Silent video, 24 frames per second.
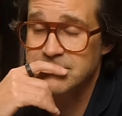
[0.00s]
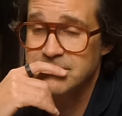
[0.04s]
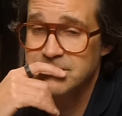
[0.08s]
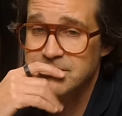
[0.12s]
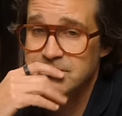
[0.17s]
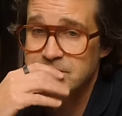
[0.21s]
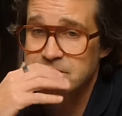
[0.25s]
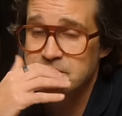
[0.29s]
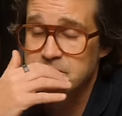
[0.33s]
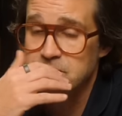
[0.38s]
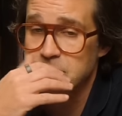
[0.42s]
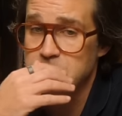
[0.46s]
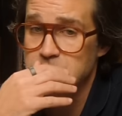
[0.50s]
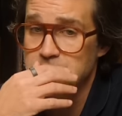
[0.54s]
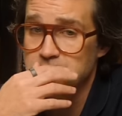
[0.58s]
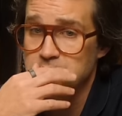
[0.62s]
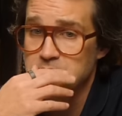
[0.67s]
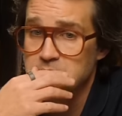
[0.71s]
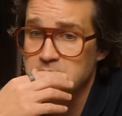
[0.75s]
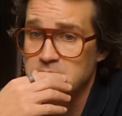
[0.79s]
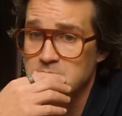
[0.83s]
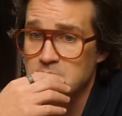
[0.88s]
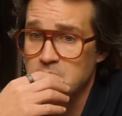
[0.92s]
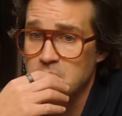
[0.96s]

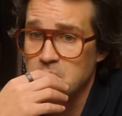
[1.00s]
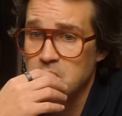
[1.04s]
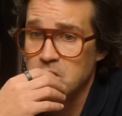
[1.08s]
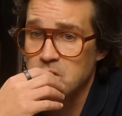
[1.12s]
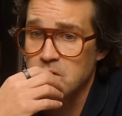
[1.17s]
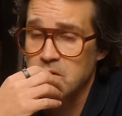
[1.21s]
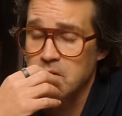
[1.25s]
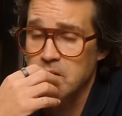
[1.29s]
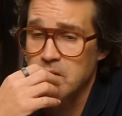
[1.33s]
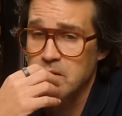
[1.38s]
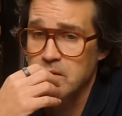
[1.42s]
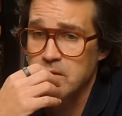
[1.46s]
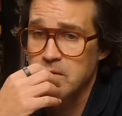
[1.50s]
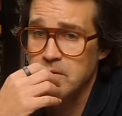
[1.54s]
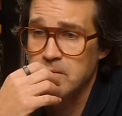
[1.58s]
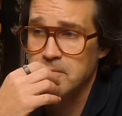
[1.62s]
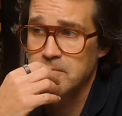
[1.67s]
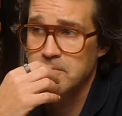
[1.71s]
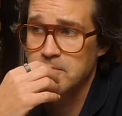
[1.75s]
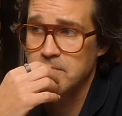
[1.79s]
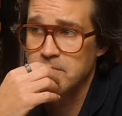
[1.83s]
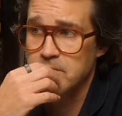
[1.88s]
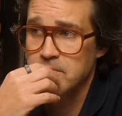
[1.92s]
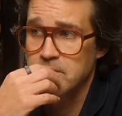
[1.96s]

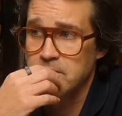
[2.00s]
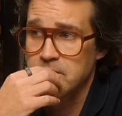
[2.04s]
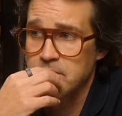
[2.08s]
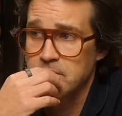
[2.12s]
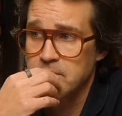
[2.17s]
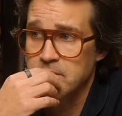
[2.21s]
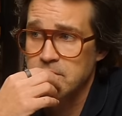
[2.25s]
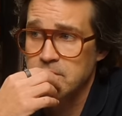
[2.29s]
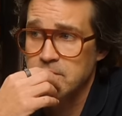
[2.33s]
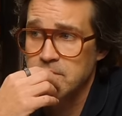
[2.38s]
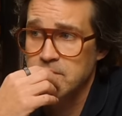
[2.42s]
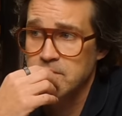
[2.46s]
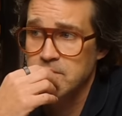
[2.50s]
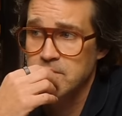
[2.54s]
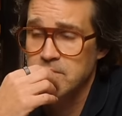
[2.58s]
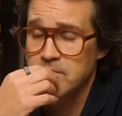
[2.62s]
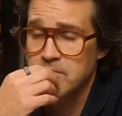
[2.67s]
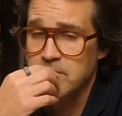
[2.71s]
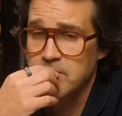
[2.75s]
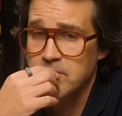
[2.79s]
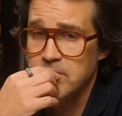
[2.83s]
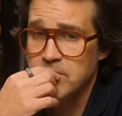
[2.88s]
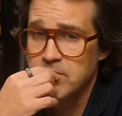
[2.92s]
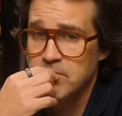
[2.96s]

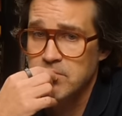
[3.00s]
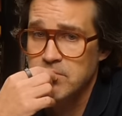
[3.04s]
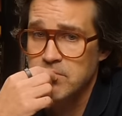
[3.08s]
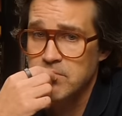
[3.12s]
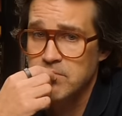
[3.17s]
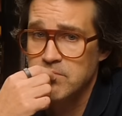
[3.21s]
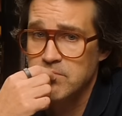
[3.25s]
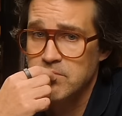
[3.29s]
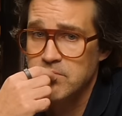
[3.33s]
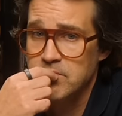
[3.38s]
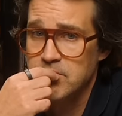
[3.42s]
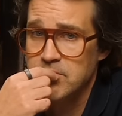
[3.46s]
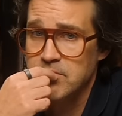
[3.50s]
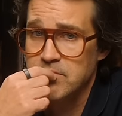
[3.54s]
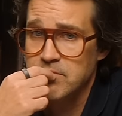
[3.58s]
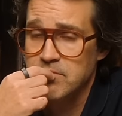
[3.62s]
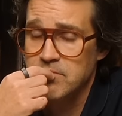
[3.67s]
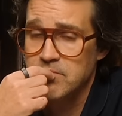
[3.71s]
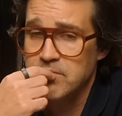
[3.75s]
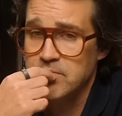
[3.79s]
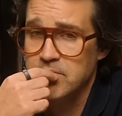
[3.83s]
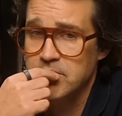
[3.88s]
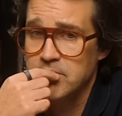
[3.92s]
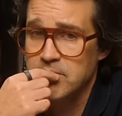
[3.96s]

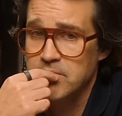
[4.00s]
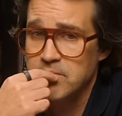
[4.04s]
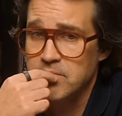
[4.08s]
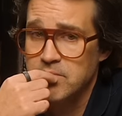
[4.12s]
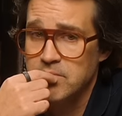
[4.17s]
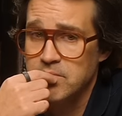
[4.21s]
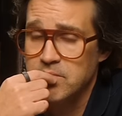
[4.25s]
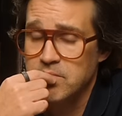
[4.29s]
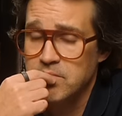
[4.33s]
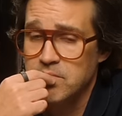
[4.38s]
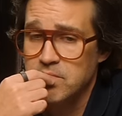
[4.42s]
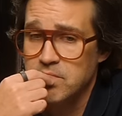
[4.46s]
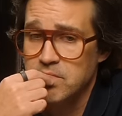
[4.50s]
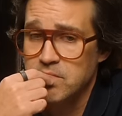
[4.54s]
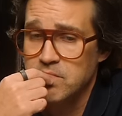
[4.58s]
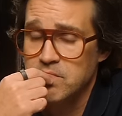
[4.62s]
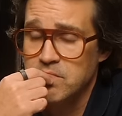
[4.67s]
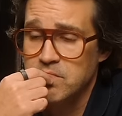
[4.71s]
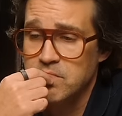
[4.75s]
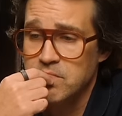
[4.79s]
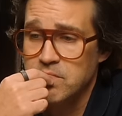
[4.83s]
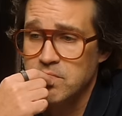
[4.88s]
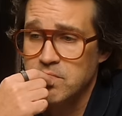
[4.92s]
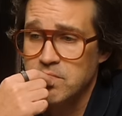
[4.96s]

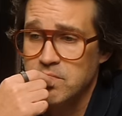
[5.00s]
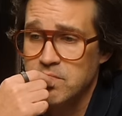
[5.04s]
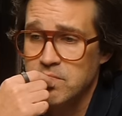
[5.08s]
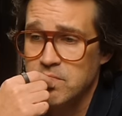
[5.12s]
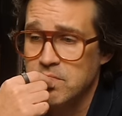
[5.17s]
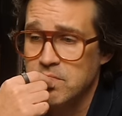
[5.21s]
(silent)